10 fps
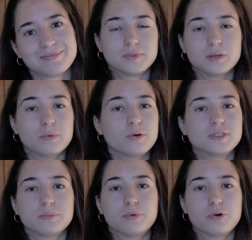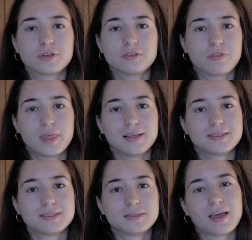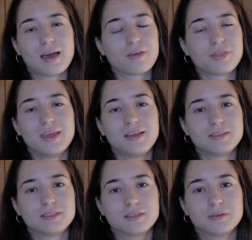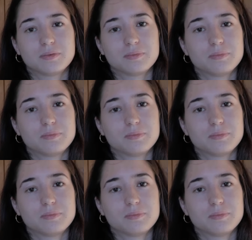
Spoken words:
The most important things. I think the